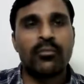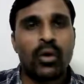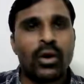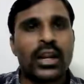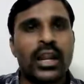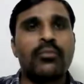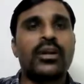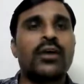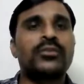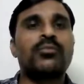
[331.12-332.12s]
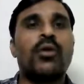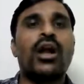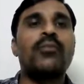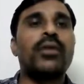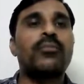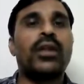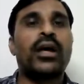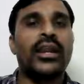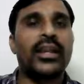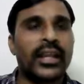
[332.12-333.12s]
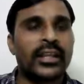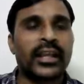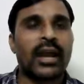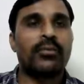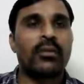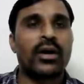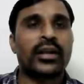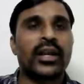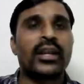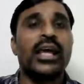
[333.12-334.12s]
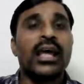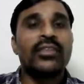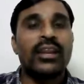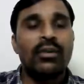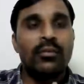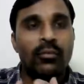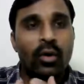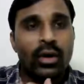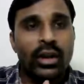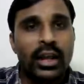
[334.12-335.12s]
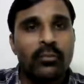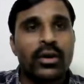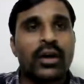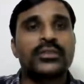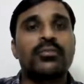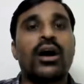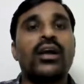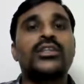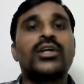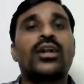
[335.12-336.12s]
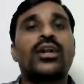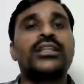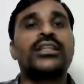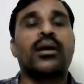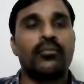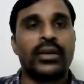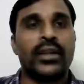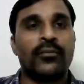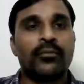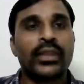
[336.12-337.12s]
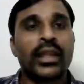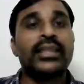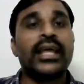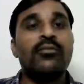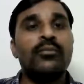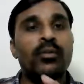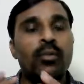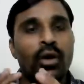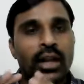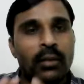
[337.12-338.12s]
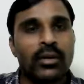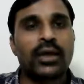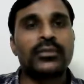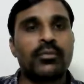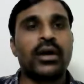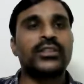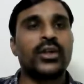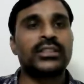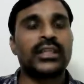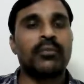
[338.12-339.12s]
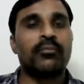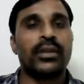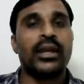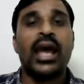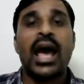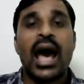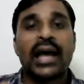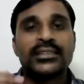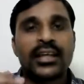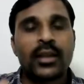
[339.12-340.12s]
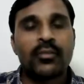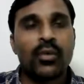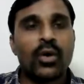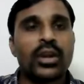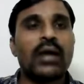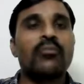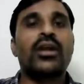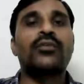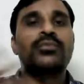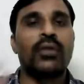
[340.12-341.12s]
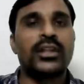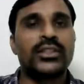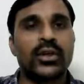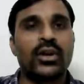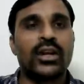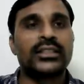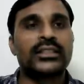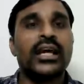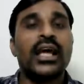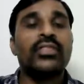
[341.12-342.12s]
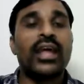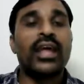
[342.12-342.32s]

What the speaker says: more number of small people are entering in the capital market, there will be more number of small shareholders in the company. There will be more number of small shareholders in the company. As there are more number of small shareholders, as